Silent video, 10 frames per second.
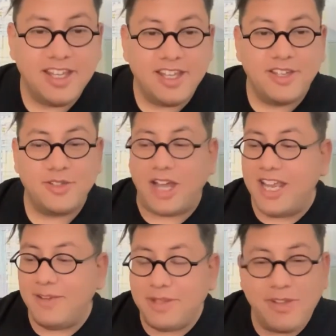So I
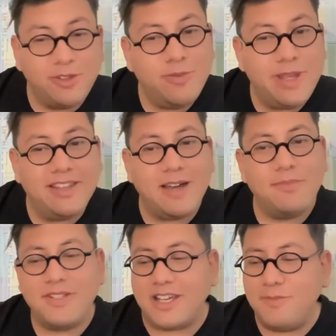am giving too many
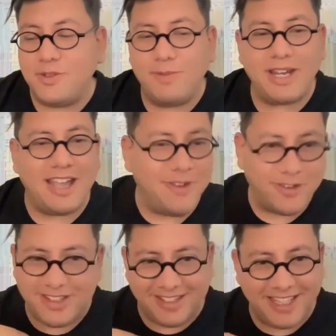numbers. I'm sorry, but I work
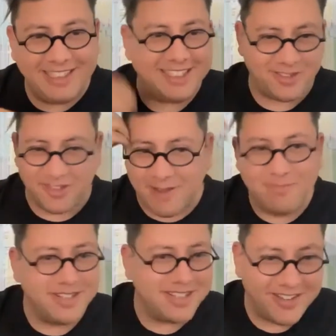with data, so
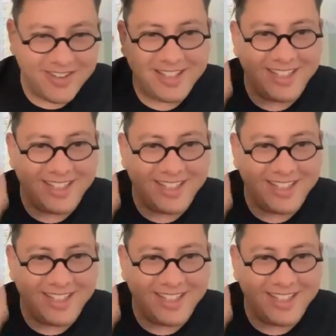numbers are really